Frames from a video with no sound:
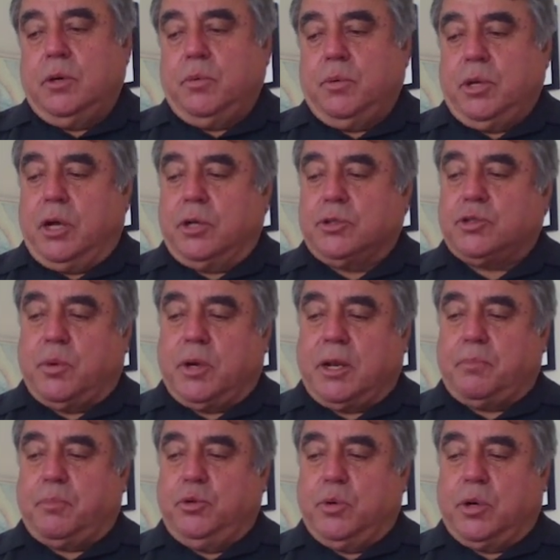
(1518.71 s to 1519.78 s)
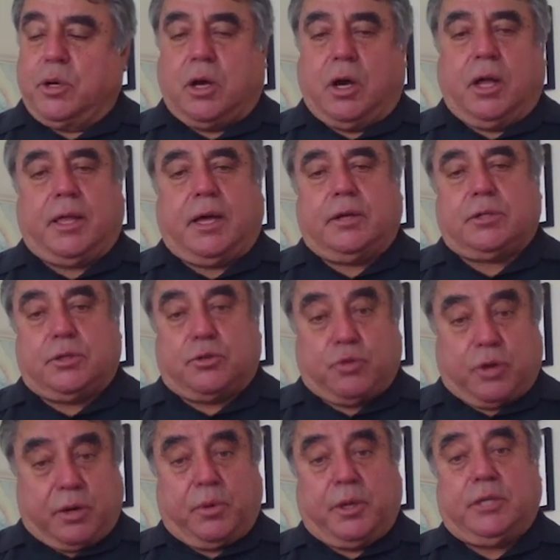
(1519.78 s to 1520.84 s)
We also want to do a call out to
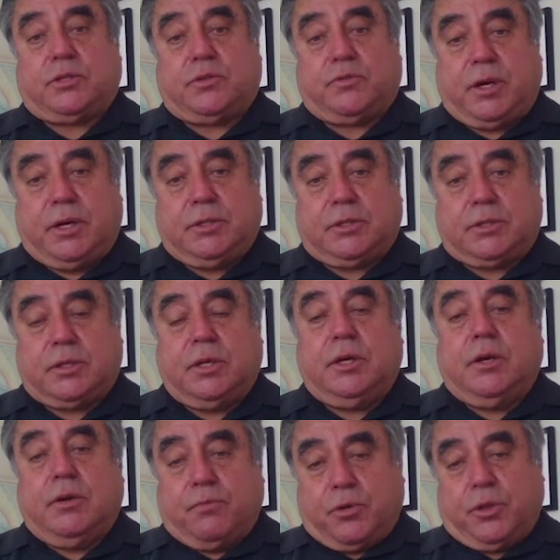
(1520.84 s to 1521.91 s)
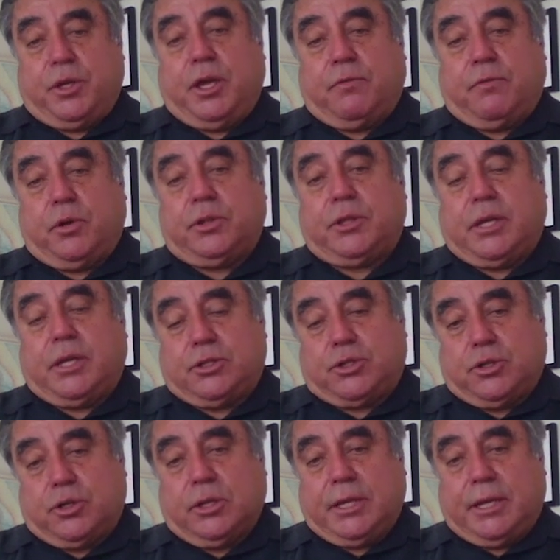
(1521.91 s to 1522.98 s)
try to raise funds for the effort that
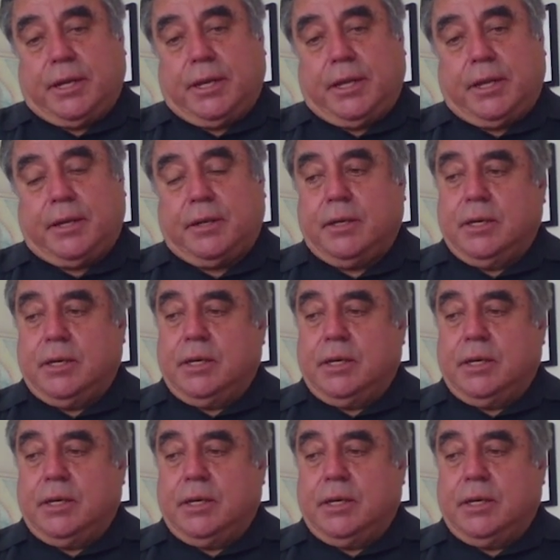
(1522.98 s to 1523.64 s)
you're leading.